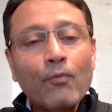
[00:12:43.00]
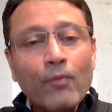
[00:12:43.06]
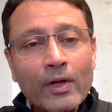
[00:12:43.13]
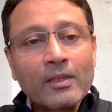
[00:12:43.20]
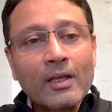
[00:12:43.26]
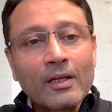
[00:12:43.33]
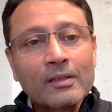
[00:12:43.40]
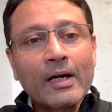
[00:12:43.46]
we
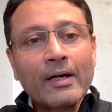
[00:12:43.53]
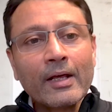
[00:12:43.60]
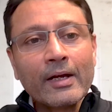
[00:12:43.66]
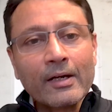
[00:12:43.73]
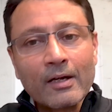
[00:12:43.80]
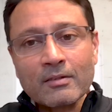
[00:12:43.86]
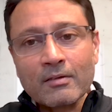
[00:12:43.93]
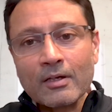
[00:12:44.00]
think that the
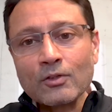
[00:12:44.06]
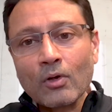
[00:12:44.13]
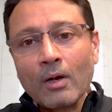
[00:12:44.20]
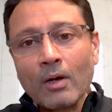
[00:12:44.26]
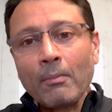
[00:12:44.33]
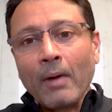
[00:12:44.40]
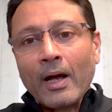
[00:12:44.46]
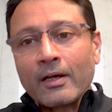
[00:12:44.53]
industry is going
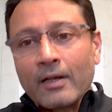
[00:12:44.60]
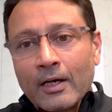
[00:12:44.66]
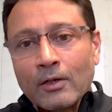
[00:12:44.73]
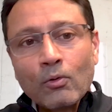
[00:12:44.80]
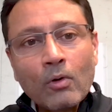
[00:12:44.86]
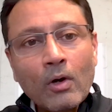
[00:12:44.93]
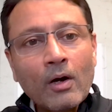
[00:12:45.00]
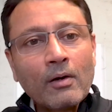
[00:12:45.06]
to migrate
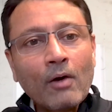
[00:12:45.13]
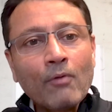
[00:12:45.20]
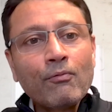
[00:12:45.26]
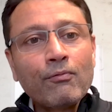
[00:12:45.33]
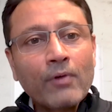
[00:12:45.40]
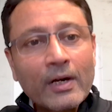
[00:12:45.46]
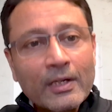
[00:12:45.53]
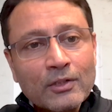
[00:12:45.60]
to a, a
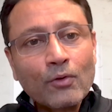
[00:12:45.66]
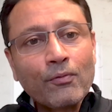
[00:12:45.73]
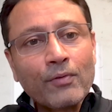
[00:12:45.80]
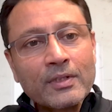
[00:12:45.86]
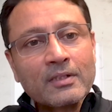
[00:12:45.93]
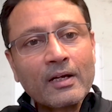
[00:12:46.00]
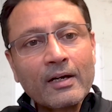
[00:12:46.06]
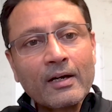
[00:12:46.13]
very
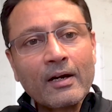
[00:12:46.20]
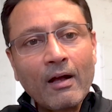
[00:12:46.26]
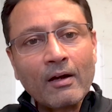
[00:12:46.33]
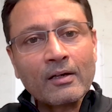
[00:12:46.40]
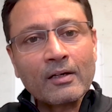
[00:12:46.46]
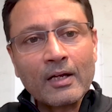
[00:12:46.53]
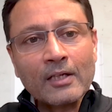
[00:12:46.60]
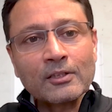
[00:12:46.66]
sophisticated
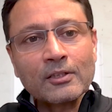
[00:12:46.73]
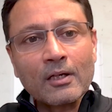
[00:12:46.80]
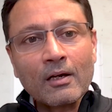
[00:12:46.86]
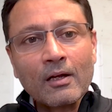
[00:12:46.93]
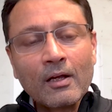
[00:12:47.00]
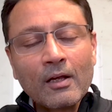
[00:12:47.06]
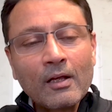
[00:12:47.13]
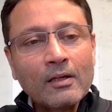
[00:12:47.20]

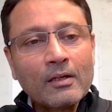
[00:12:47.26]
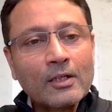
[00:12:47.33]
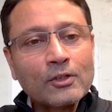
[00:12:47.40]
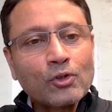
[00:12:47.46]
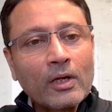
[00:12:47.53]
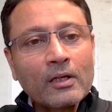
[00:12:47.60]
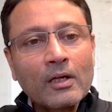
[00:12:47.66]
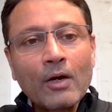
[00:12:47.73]
architecture that
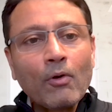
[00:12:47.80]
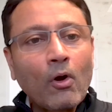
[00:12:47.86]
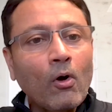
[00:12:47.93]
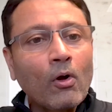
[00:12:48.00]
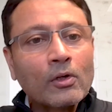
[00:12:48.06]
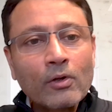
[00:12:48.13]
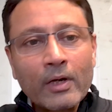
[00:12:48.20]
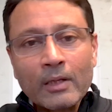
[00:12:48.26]
you can cover
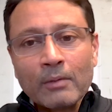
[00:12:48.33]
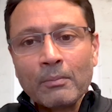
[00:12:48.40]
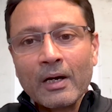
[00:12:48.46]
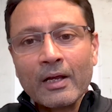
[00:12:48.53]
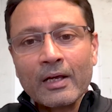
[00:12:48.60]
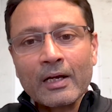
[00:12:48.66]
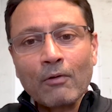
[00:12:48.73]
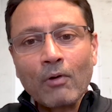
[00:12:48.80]
all your
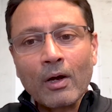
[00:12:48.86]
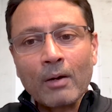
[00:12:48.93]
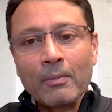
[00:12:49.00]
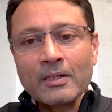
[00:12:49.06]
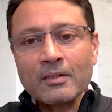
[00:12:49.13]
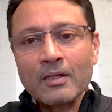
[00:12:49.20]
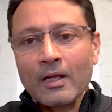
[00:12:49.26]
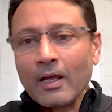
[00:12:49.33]
in-building
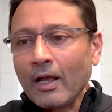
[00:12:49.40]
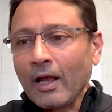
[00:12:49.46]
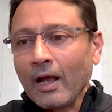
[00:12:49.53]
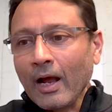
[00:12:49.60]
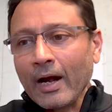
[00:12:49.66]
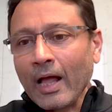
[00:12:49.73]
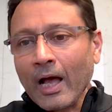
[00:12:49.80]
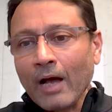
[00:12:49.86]
requirements
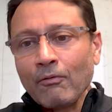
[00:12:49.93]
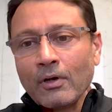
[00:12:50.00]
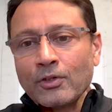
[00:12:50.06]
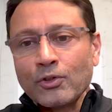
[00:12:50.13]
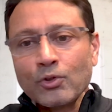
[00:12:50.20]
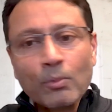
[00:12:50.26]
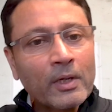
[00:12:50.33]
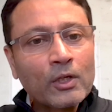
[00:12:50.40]
and have a
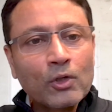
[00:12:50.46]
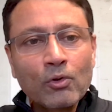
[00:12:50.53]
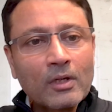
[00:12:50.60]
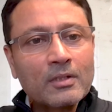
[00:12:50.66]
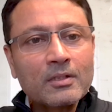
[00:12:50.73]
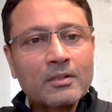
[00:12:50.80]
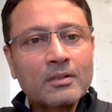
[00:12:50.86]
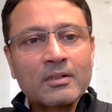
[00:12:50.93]

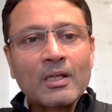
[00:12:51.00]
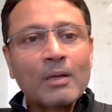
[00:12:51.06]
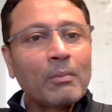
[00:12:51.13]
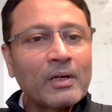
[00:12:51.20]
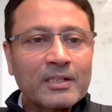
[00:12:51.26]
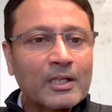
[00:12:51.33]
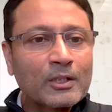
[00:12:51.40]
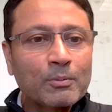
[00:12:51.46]
ubiquitous,
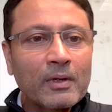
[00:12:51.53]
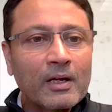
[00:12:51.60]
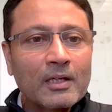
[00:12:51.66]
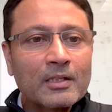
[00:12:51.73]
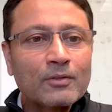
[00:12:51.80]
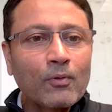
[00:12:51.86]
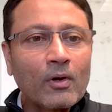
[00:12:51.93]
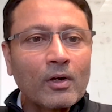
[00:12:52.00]
seamless
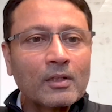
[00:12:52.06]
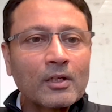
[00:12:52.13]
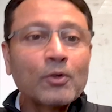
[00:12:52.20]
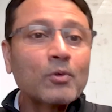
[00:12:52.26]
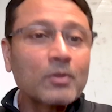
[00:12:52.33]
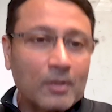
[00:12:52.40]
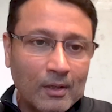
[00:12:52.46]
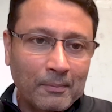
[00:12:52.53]
experience for the
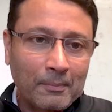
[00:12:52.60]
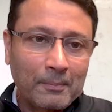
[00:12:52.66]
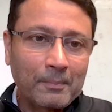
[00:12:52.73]
user.